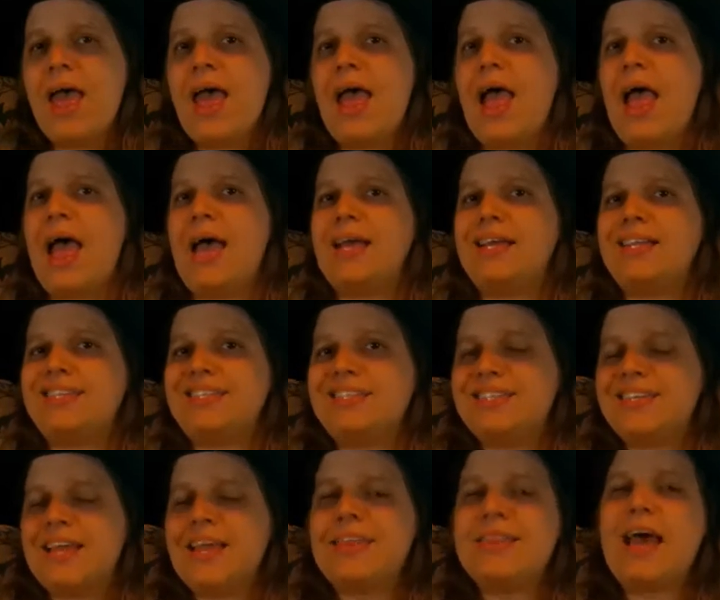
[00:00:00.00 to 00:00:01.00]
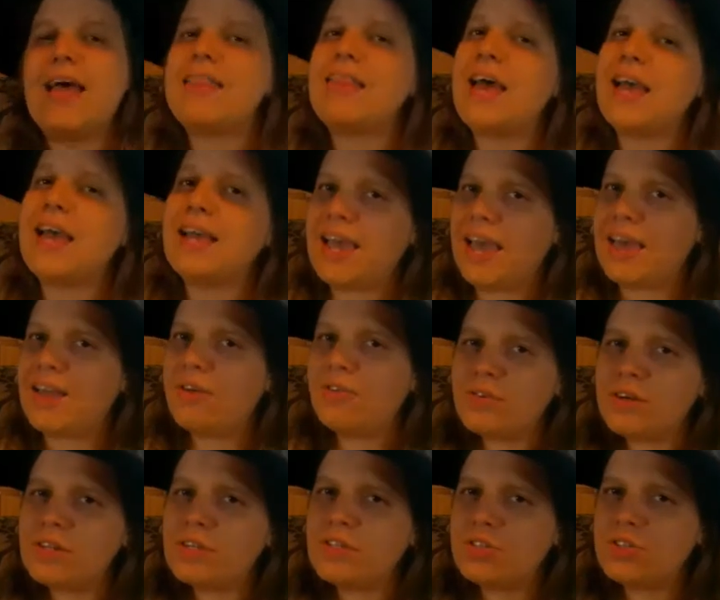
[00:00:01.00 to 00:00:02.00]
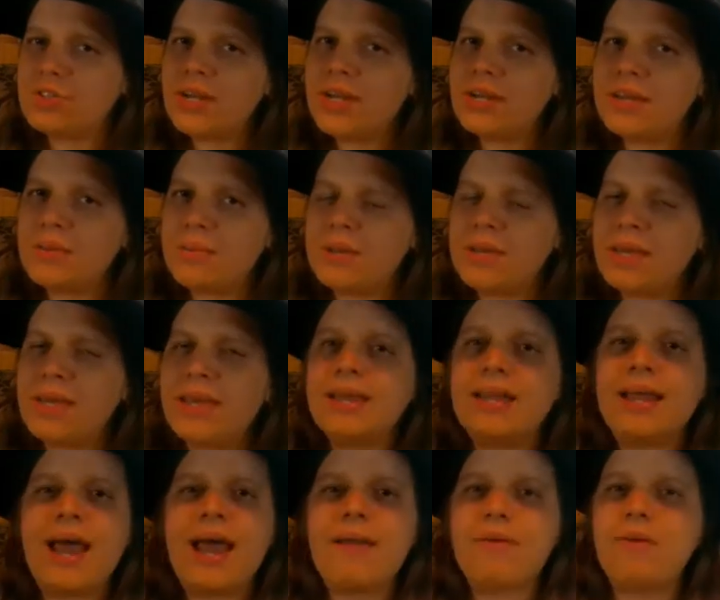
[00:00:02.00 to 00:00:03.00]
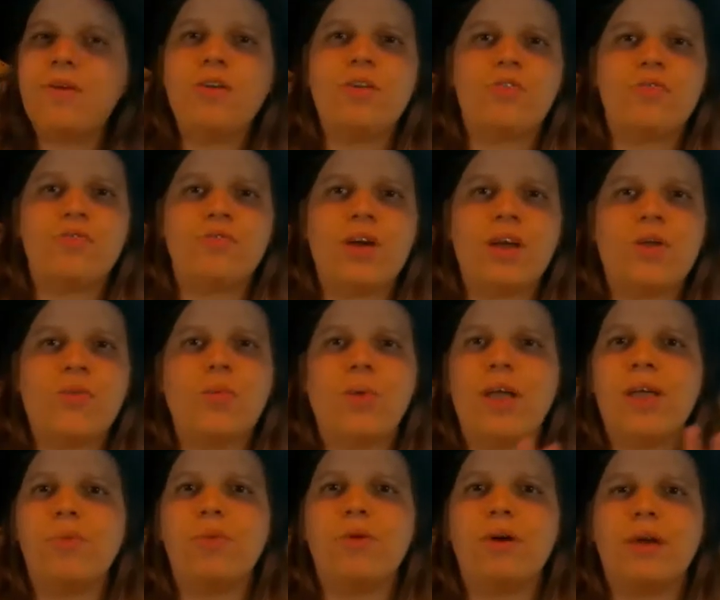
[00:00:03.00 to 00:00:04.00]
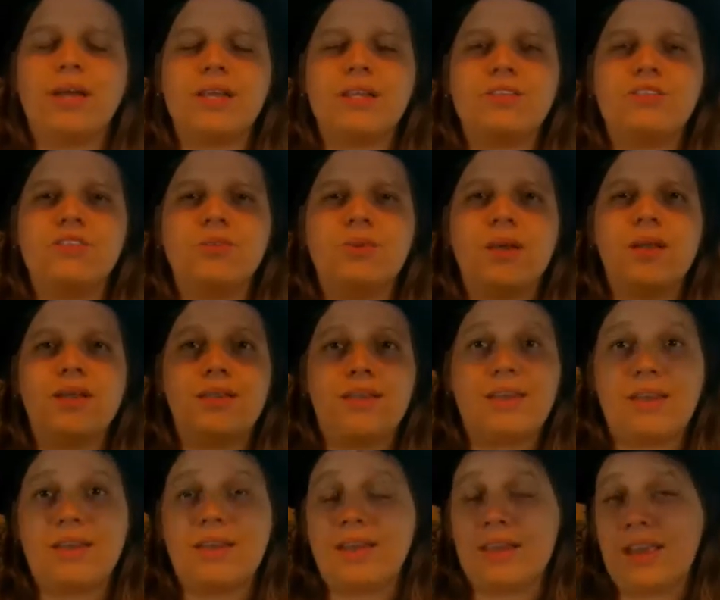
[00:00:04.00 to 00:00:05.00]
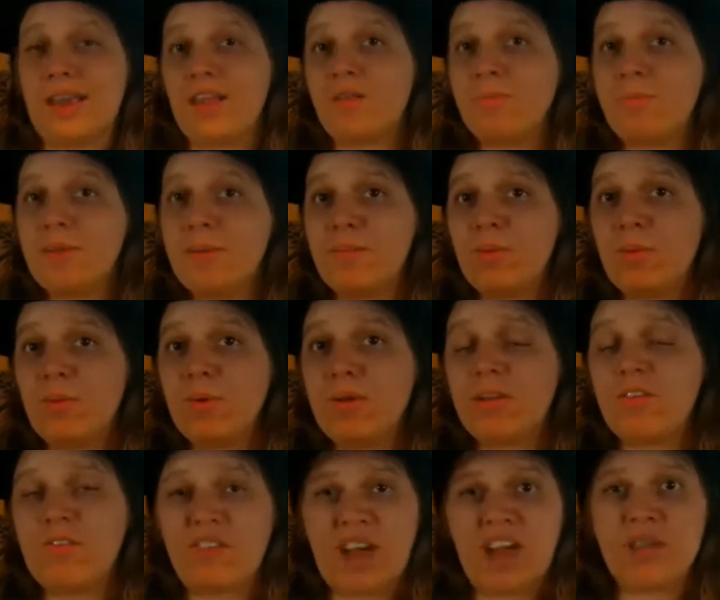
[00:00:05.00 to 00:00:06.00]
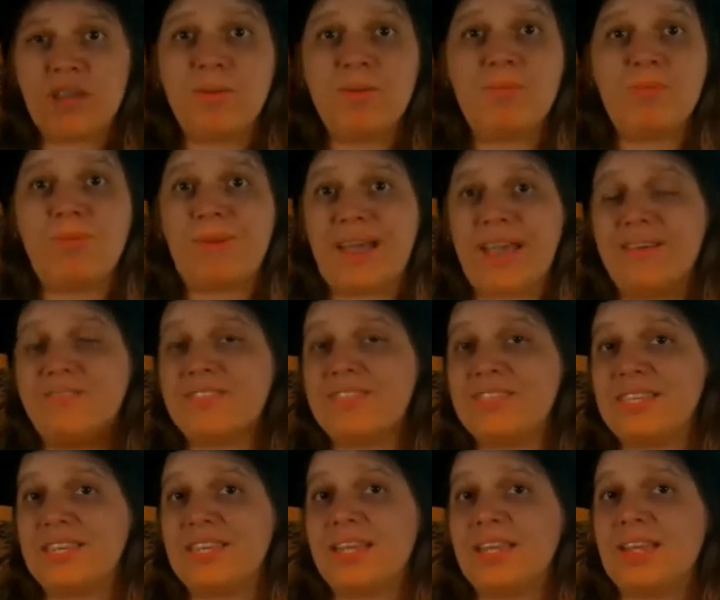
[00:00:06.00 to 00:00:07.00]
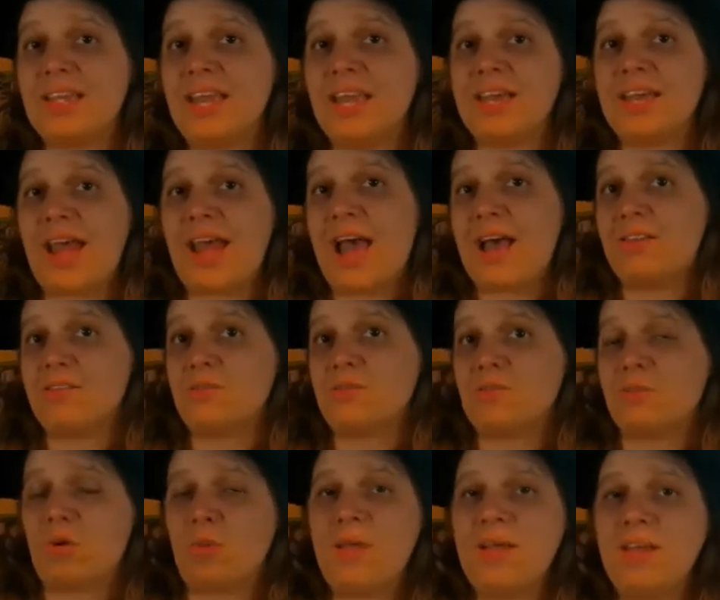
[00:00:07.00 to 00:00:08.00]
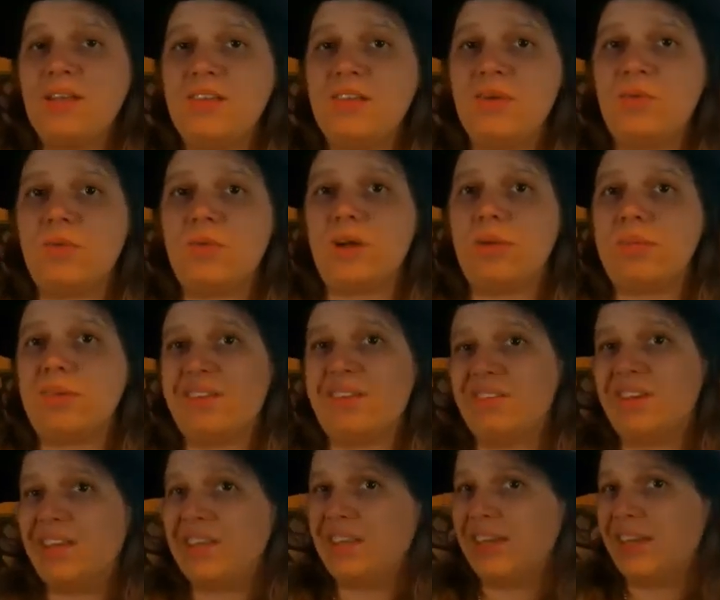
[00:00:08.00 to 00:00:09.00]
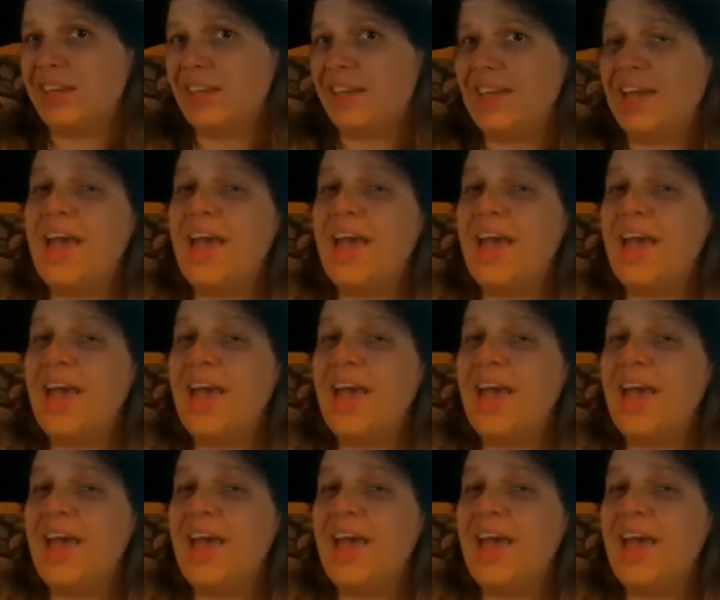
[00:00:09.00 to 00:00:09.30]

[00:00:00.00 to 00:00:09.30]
And that kind of frustrated me, and I could have read way more into it than any other people would have. Other people might have seen it as romantic, where I'm like, really?